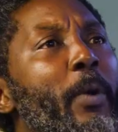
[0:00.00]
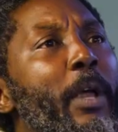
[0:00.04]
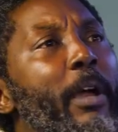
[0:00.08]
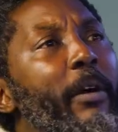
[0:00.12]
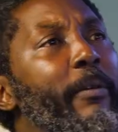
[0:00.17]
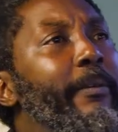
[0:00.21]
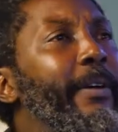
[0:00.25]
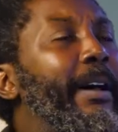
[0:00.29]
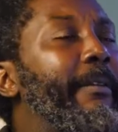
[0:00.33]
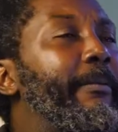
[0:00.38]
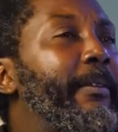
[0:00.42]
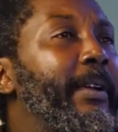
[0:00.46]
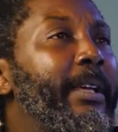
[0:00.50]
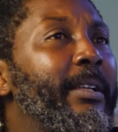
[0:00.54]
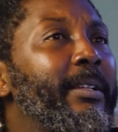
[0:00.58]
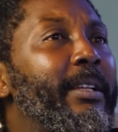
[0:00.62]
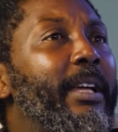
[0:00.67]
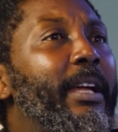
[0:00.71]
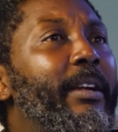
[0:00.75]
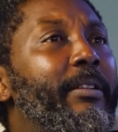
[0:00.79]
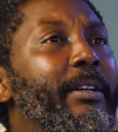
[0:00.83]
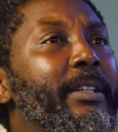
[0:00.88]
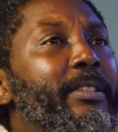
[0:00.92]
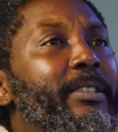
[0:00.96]
we're of
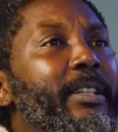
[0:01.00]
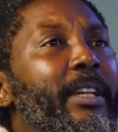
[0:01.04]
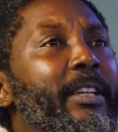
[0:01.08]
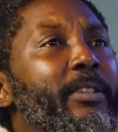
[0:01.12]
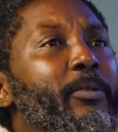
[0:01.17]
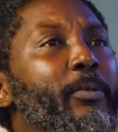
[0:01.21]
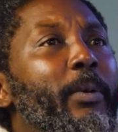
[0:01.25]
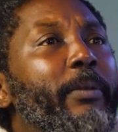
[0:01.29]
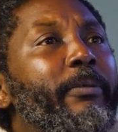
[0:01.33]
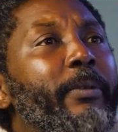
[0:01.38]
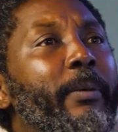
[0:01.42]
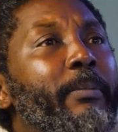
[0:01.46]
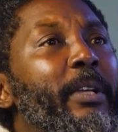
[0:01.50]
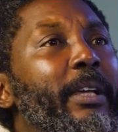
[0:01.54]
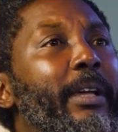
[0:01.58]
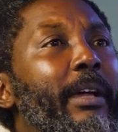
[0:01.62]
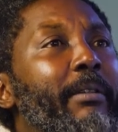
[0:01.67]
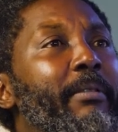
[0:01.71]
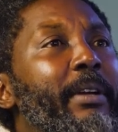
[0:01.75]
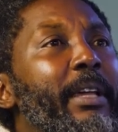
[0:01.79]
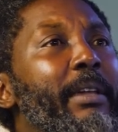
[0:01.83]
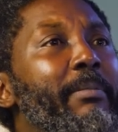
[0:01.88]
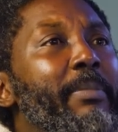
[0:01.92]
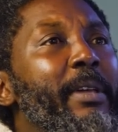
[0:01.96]
African heritage. We're from the
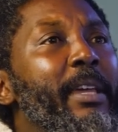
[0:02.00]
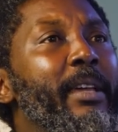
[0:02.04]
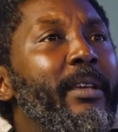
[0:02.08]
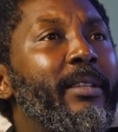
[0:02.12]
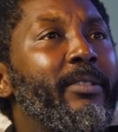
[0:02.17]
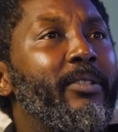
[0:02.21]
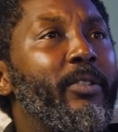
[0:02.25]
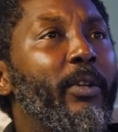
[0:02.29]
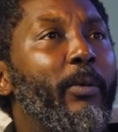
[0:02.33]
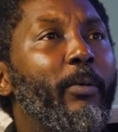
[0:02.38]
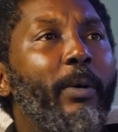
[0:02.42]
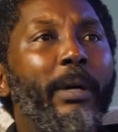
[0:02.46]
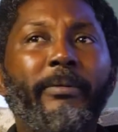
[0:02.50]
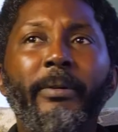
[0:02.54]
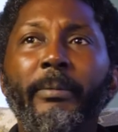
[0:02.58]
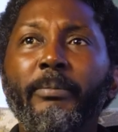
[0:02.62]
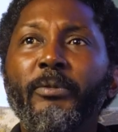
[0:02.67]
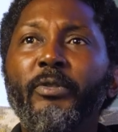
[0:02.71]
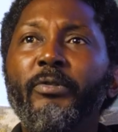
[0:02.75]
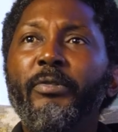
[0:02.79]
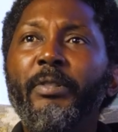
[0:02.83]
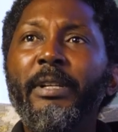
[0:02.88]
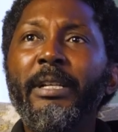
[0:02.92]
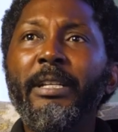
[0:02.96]
Caribbeans, or we're
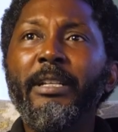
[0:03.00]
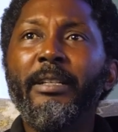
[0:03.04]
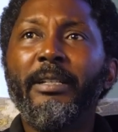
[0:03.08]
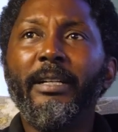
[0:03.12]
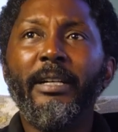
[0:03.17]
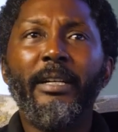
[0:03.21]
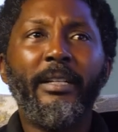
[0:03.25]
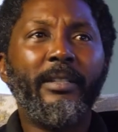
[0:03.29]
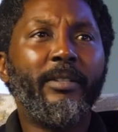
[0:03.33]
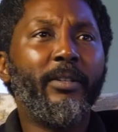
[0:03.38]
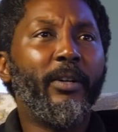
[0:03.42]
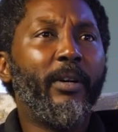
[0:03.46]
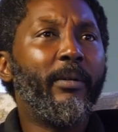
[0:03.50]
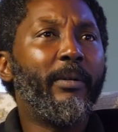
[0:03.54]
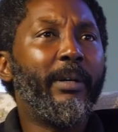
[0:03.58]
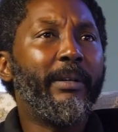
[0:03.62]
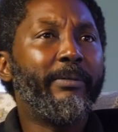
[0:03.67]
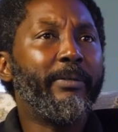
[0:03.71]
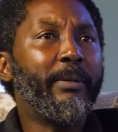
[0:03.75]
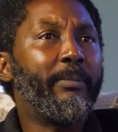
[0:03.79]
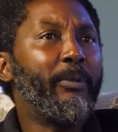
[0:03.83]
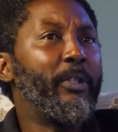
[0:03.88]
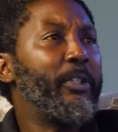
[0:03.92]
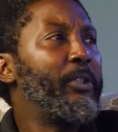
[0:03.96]
from Trinidad, or
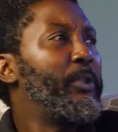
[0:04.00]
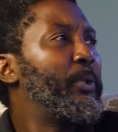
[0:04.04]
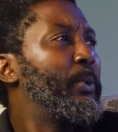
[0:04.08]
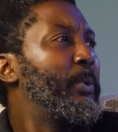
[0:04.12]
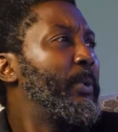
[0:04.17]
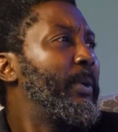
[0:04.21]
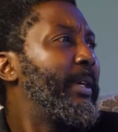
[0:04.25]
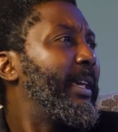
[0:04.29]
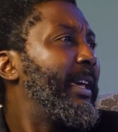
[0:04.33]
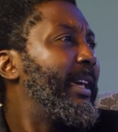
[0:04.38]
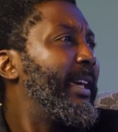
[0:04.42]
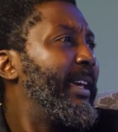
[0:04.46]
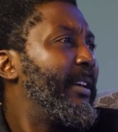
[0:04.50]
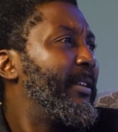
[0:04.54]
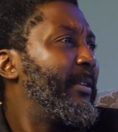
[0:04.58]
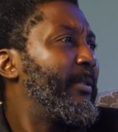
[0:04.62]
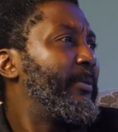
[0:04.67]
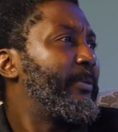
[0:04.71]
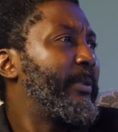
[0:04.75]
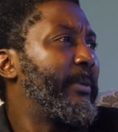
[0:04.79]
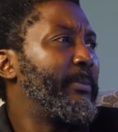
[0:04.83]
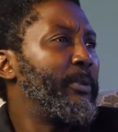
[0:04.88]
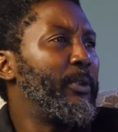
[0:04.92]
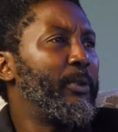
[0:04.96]
we're from the UK,
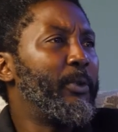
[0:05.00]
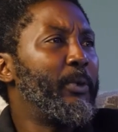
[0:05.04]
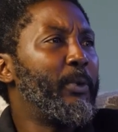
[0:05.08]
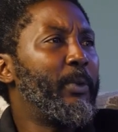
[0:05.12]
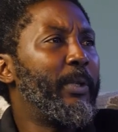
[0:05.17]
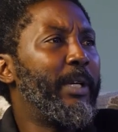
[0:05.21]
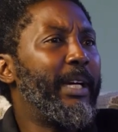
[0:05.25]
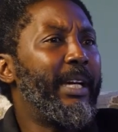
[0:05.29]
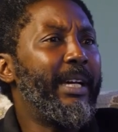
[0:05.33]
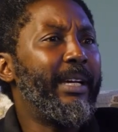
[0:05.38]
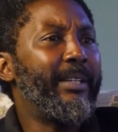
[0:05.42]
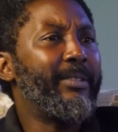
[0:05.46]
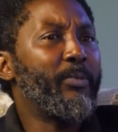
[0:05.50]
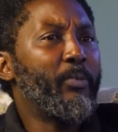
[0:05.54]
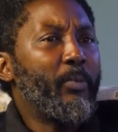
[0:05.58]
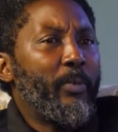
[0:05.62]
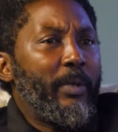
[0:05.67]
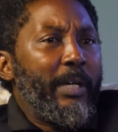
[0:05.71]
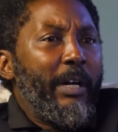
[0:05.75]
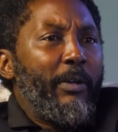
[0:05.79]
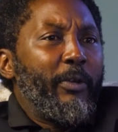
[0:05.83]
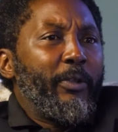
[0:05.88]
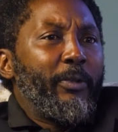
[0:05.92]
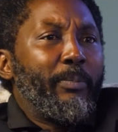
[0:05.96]
or from the US.
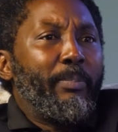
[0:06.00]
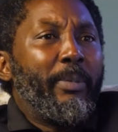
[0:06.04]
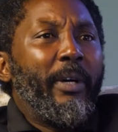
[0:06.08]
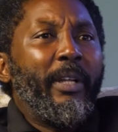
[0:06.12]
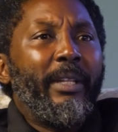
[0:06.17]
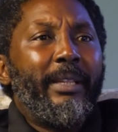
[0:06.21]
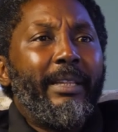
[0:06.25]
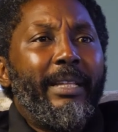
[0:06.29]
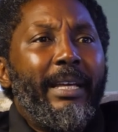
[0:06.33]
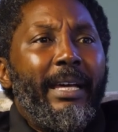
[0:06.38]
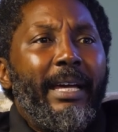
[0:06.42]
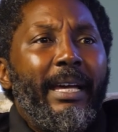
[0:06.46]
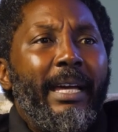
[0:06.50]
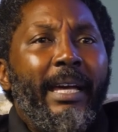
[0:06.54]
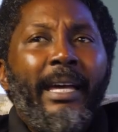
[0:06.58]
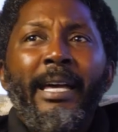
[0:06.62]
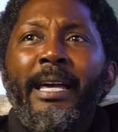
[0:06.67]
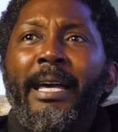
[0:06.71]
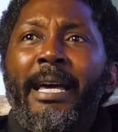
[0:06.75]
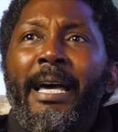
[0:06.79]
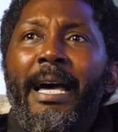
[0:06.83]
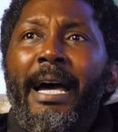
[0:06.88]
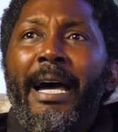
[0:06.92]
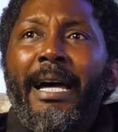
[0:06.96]
I was born there.
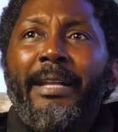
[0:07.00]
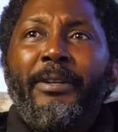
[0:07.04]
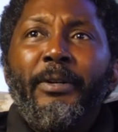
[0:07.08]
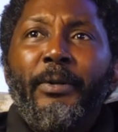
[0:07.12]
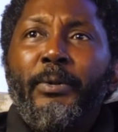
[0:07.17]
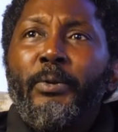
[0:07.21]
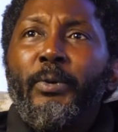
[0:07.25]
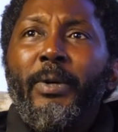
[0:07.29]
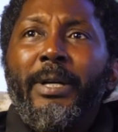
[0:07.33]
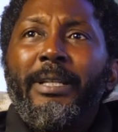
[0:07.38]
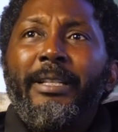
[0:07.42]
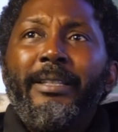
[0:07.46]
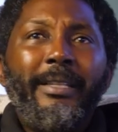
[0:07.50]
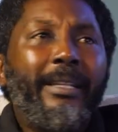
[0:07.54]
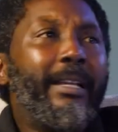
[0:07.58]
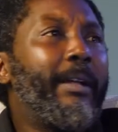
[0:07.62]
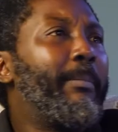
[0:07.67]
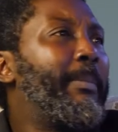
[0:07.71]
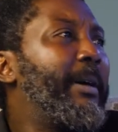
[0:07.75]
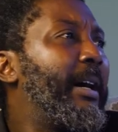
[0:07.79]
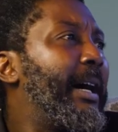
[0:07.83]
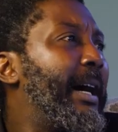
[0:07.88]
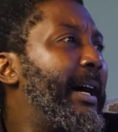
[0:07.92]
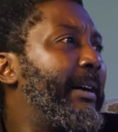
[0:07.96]
I don't know anything
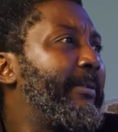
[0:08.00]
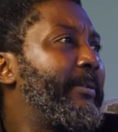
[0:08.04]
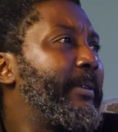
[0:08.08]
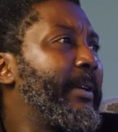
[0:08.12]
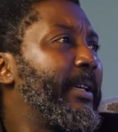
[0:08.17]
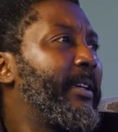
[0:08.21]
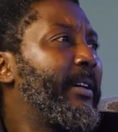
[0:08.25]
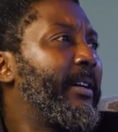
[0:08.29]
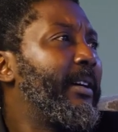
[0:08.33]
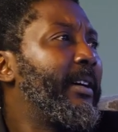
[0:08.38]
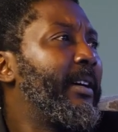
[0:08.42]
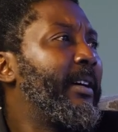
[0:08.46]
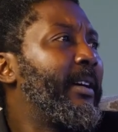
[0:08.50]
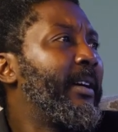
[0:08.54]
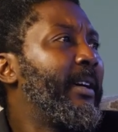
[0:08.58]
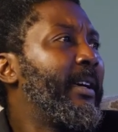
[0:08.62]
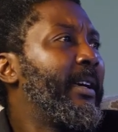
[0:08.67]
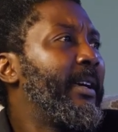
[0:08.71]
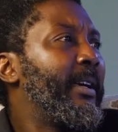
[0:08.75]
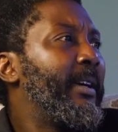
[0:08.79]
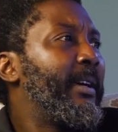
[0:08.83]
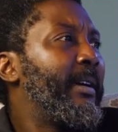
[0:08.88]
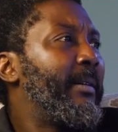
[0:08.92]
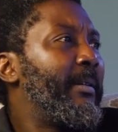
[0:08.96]
about Africa,
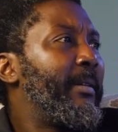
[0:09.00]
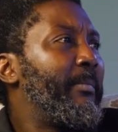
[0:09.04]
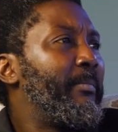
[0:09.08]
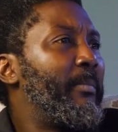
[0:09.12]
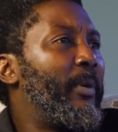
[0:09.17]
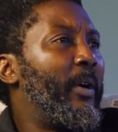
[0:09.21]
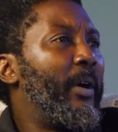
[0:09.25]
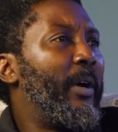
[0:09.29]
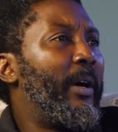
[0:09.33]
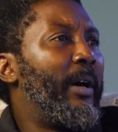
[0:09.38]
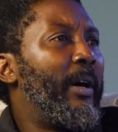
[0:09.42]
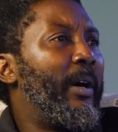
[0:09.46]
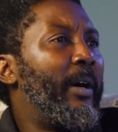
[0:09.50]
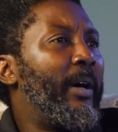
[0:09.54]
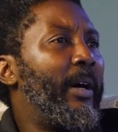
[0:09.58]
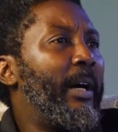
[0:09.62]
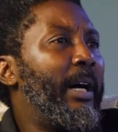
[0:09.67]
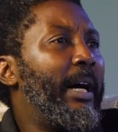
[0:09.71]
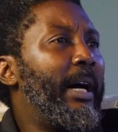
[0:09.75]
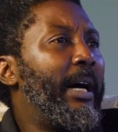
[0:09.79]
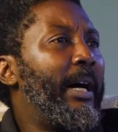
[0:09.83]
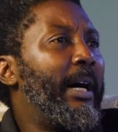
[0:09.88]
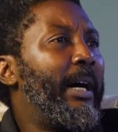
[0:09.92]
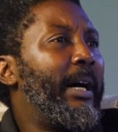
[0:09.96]

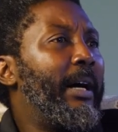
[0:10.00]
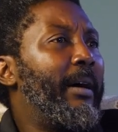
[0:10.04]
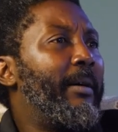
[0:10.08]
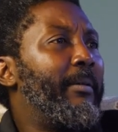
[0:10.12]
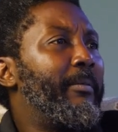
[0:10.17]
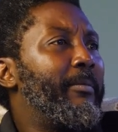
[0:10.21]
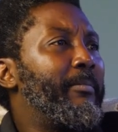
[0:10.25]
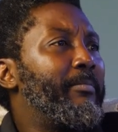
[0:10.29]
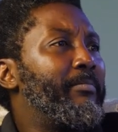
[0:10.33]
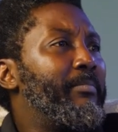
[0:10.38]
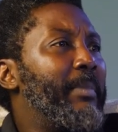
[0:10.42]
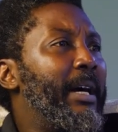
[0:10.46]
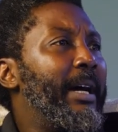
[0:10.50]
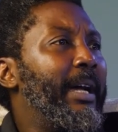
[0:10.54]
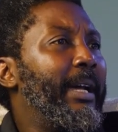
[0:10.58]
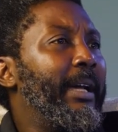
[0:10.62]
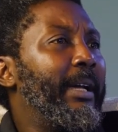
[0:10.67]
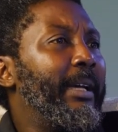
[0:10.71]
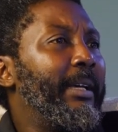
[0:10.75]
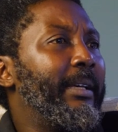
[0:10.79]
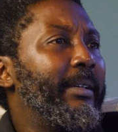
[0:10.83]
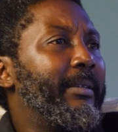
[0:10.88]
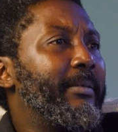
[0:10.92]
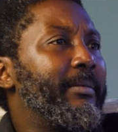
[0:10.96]
but
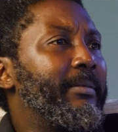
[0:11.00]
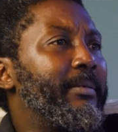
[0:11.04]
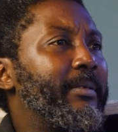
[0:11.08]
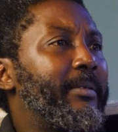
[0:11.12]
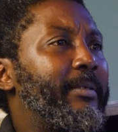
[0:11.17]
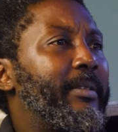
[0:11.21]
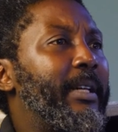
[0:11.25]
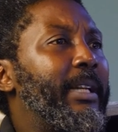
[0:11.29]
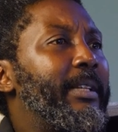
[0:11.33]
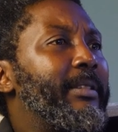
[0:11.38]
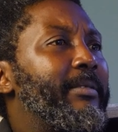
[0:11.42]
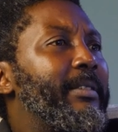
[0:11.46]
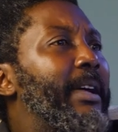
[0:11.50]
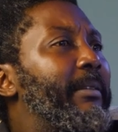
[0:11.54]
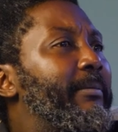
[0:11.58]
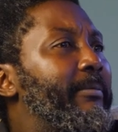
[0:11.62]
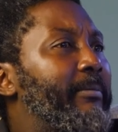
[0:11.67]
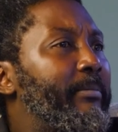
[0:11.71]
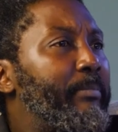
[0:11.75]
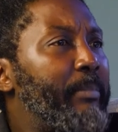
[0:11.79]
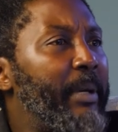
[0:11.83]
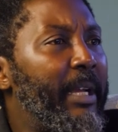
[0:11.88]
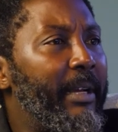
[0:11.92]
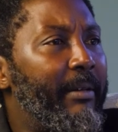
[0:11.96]
my
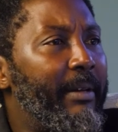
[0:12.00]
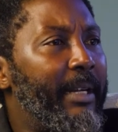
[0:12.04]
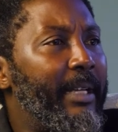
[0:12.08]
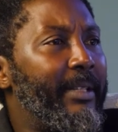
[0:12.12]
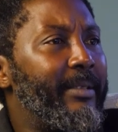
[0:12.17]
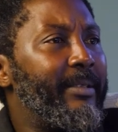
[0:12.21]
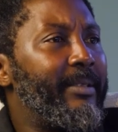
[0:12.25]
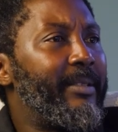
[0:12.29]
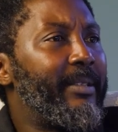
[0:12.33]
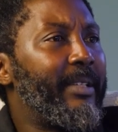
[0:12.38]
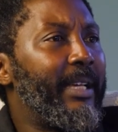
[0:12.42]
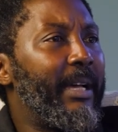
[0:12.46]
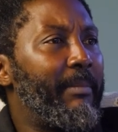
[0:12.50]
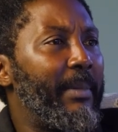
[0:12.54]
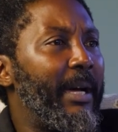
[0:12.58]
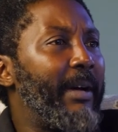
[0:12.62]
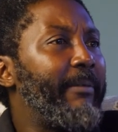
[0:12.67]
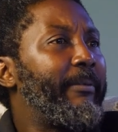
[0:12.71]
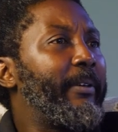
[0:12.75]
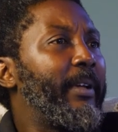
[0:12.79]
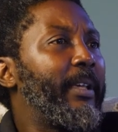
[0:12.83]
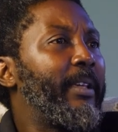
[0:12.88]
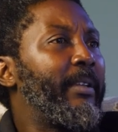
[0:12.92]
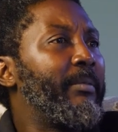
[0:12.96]
great-grandparents, I'm
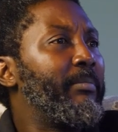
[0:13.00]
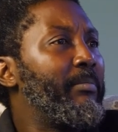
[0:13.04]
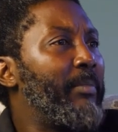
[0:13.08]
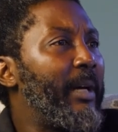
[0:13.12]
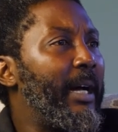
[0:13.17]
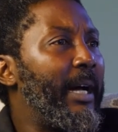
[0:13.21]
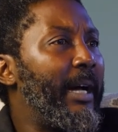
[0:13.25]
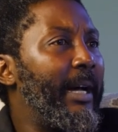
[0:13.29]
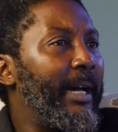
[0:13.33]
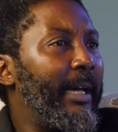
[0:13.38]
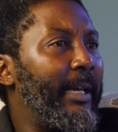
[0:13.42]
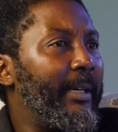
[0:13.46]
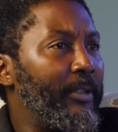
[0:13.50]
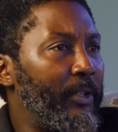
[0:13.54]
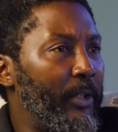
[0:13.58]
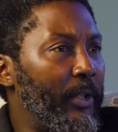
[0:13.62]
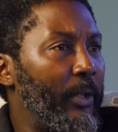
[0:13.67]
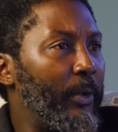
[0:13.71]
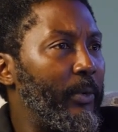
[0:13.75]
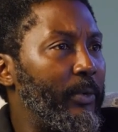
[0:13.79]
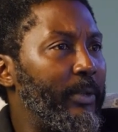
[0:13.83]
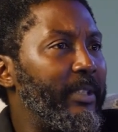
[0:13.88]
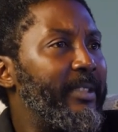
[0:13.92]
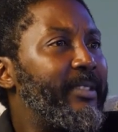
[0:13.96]
African by, you
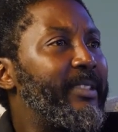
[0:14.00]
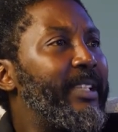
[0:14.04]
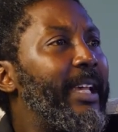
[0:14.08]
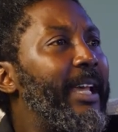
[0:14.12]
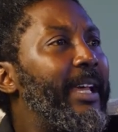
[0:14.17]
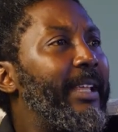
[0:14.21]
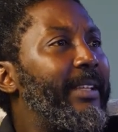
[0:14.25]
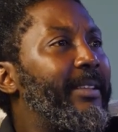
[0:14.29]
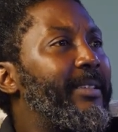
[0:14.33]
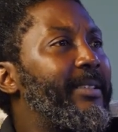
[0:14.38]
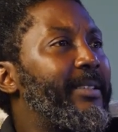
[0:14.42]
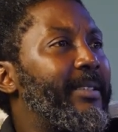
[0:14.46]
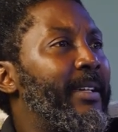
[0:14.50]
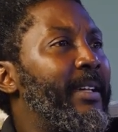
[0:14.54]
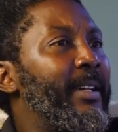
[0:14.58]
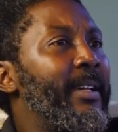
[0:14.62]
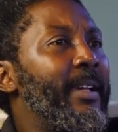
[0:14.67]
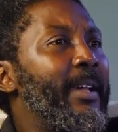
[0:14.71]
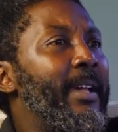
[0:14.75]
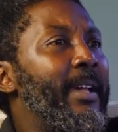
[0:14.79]
know, descent,